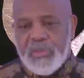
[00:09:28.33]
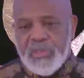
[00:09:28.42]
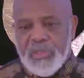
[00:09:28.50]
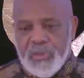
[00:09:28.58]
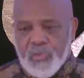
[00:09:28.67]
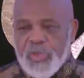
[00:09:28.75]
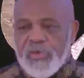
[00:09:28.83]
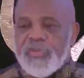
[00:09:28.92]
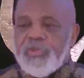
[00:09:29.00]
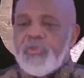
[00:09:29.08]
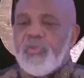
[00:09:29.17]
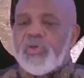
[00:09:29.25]
And whatever
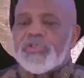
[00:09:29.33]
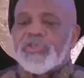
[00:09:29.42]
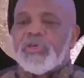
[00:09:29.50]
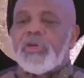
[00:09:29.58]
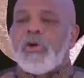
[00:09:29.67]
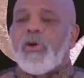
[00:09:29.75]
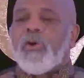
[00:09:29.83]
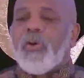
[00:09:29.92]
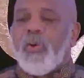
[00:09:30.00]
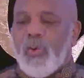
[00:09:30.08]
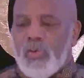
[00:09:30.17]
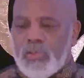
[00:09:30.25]
you want to
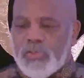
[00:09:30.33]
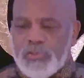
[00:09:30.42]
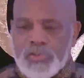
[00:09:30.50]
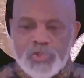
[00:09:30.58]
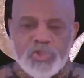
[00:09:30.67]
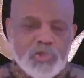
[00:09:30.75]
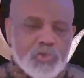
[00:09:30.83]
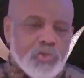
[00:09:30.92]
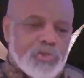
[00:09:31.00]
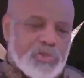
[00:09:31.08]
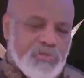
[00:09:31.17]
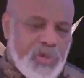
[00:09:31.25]
call the
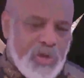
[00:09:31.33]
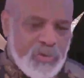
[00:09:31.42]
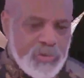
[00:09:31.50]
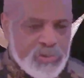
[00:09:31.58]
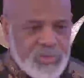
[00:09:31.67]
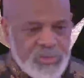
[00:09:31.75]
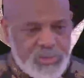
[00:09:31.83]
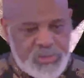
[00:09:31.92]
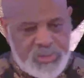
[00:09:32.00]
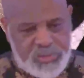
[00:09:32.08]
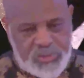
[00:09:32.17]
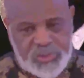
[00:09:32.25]
source of our
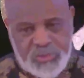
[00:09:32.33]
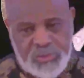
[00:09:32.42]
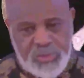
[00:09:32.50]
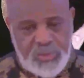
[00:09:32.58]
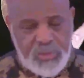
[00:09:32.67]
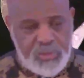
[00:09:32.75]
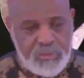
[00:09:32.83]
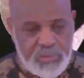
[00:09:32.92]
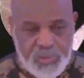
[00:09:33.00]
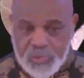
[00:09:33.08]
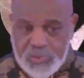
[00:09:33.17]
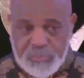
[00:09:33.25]
existence,
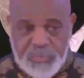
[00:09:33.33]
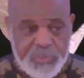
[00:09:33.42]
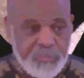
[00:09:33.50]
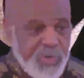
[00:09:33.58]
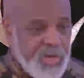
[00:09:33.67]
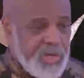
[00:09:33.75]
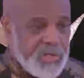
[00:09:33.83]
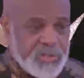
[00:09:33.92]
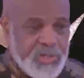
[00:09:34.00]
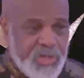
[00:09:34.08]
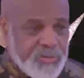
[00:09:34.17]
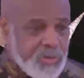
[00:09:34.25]
because the Big Bang
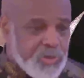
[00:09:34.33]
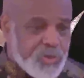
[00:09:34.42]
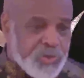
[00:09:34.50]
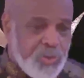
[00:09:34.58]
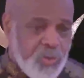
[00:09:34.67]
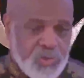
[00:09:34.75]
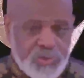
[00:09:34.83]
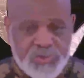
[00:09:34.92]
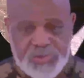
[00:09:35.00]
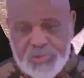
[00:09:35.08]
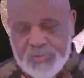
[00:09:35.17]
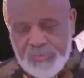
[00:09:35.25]
is not the source,
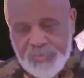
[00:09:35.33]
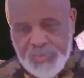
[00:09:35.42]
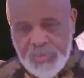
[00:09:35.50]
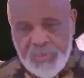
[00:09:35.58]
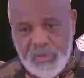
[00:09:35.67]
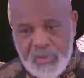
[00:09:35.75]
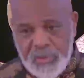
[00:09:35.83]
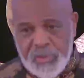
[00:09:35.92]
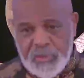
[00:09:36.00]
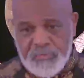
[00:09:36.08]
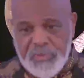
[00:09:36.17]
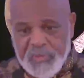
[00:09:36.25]

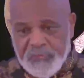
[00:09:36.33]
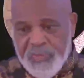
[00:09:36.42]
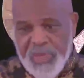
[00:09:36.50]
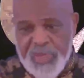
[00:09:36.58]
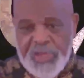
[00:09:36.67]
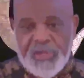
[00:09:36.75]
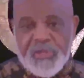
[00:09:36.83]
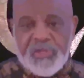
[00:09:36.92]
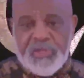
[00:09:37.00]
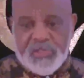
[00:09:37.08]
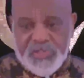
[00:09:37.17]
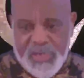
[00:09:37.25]
the Big Bang
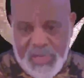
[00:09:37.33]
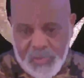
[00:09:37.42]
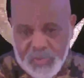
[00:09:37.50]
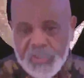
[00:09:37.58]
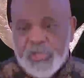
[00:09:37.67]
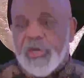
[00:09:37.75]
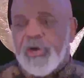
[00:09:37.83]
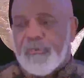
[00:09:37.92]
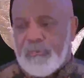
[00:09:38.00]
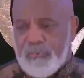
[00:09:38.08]
is an outcome.